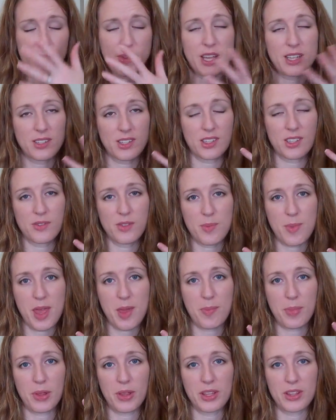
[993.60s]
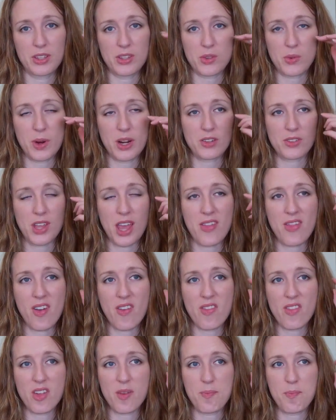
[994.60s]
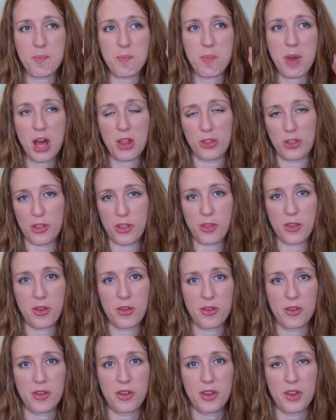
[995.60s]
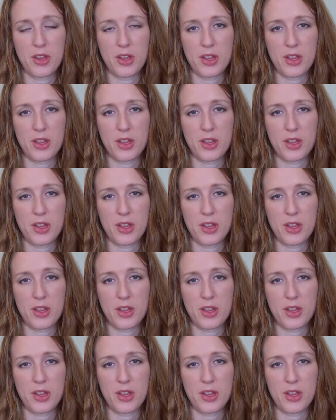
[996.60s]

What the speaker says: So the faces of the people in the squares, and then the month.